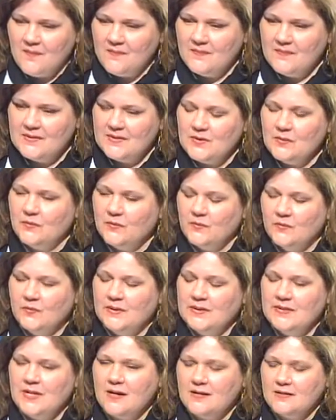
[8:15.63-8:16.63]
So we
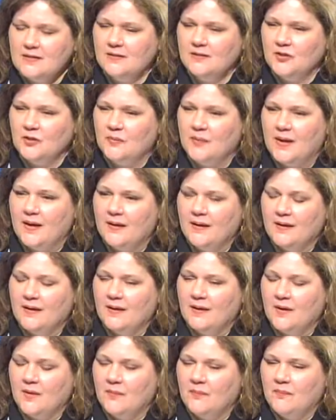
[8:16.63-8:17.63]
talked a little bit
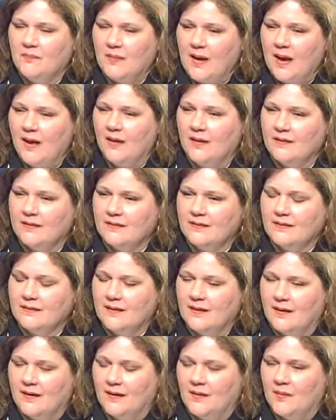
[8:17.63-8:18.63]
about
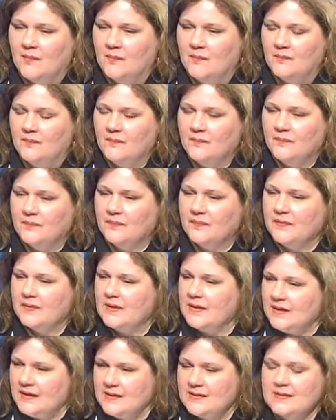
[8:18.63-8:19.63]
the
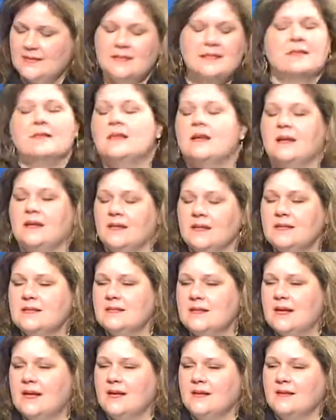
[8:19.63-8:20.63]
East
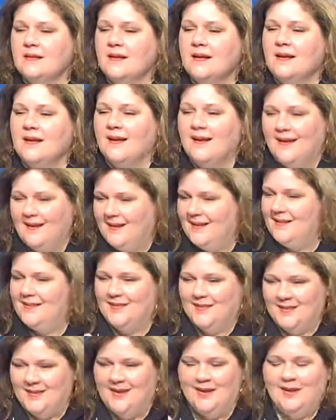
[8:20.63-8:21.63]
End, and
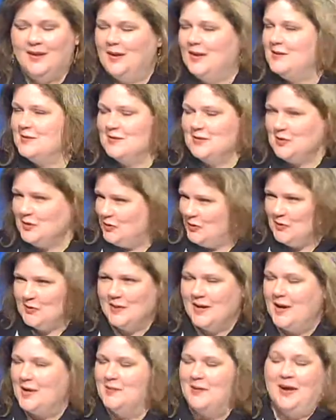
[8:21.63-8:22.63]
as you and
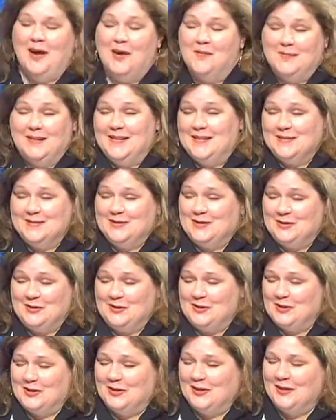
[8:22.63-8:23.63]
I'm an East End
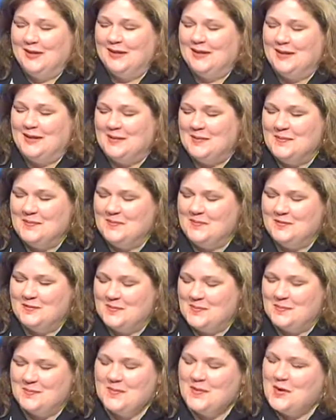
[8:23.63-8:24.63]
girl
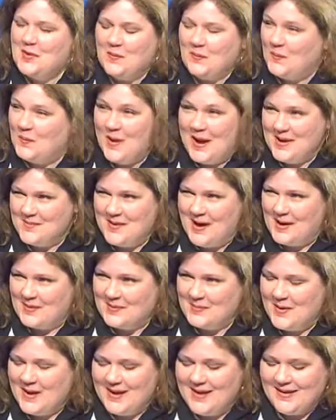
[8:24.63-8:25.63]
from way back
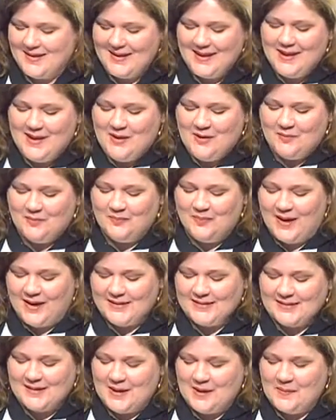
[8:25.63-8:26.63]
when.
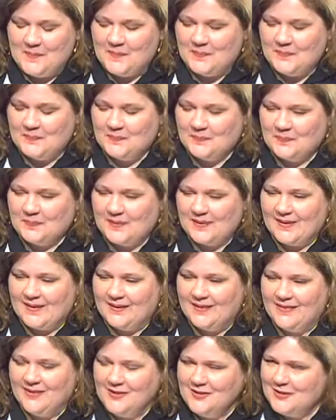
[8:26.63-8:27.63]
But
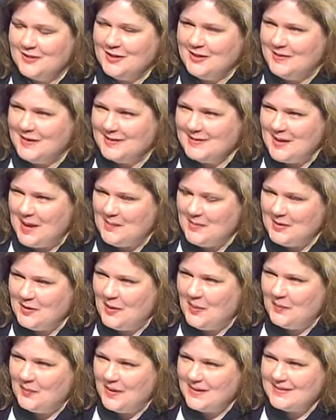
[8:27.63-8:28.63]
there's good things happening
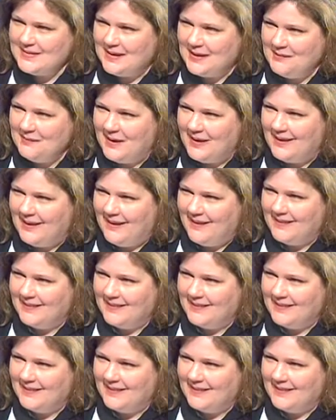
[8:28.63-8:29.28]
on the West Side right now.